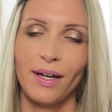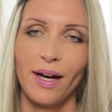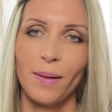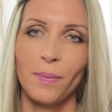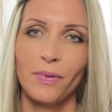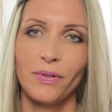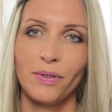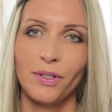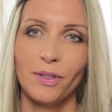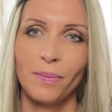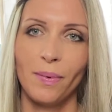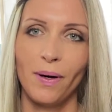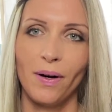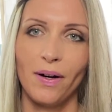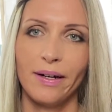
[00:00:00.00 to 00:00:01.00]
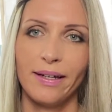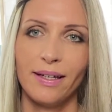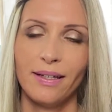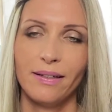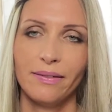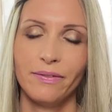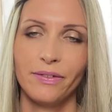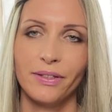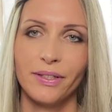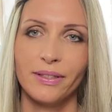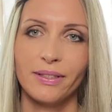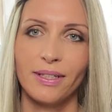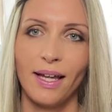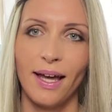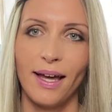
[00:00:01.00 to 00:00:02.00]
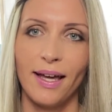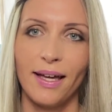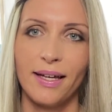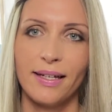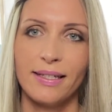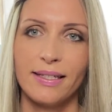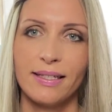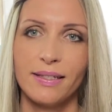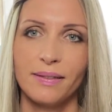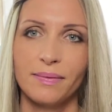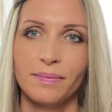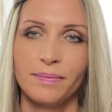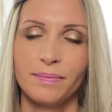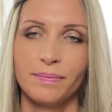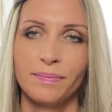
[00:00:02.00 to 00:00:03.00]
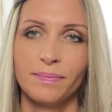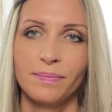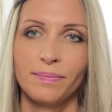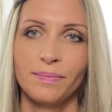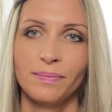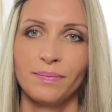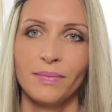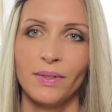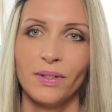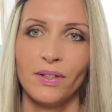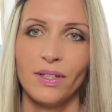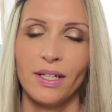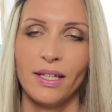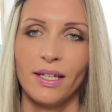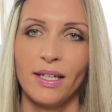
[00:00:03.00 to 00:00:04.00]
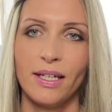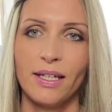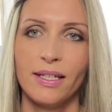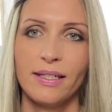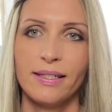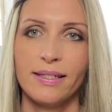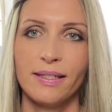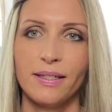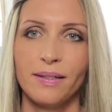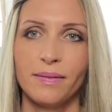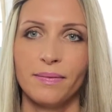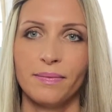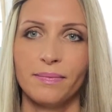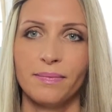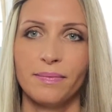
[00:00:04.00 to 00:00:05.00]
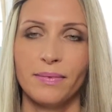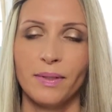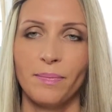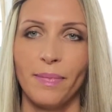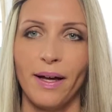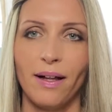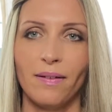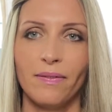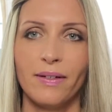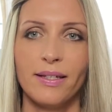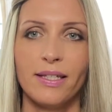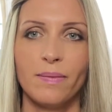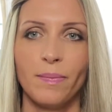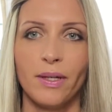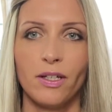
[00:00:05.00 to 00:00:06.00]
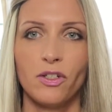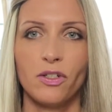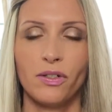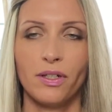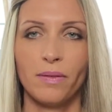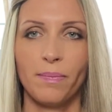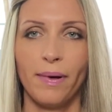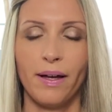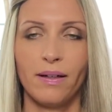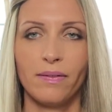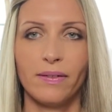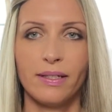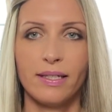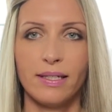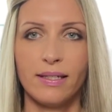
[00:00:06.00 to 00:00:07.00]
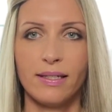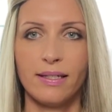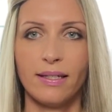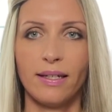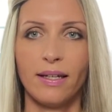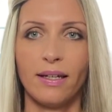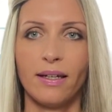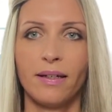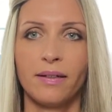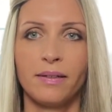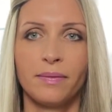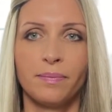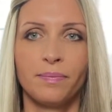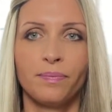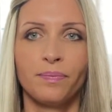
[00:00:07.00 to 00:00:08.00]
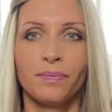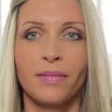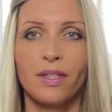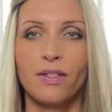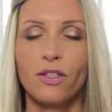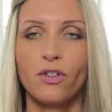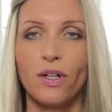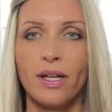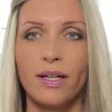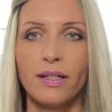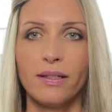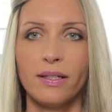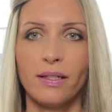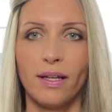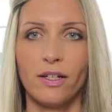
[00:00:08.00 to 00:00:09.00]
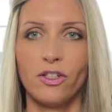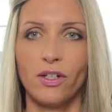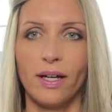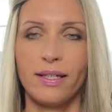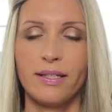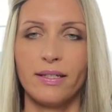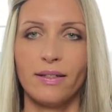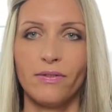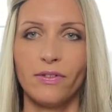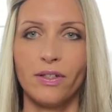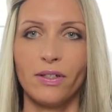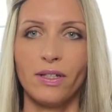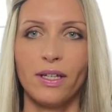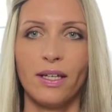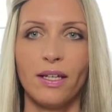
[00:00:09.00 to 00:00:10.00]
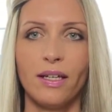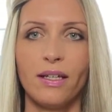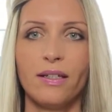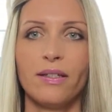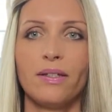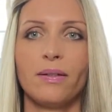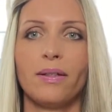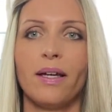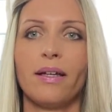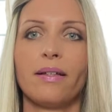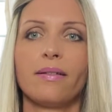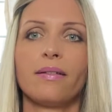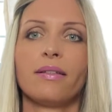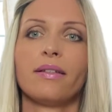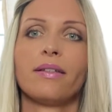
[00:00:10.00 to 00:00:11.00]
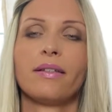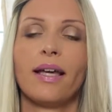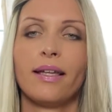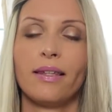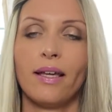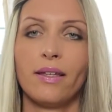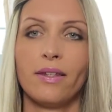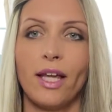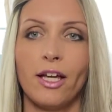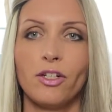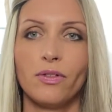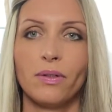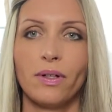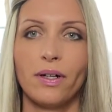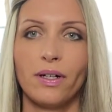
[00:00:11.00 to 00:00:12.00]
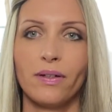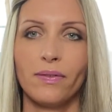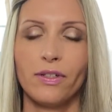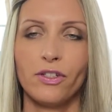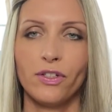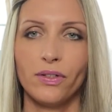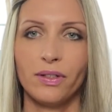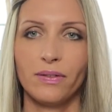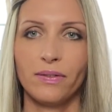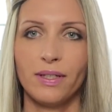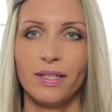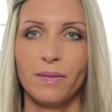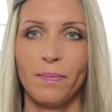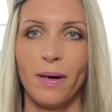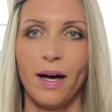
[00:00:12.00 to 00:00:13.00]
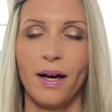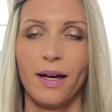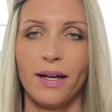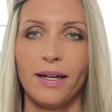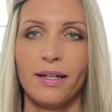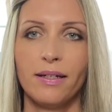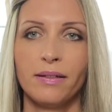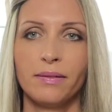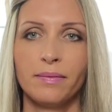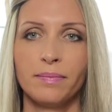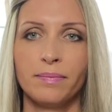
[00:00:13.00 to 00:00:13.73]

up through your body, through your legs, knees, pelvis. Make sure your pelvis is sitting straight. Adjust if you need so that you get that natural curvature of the spine.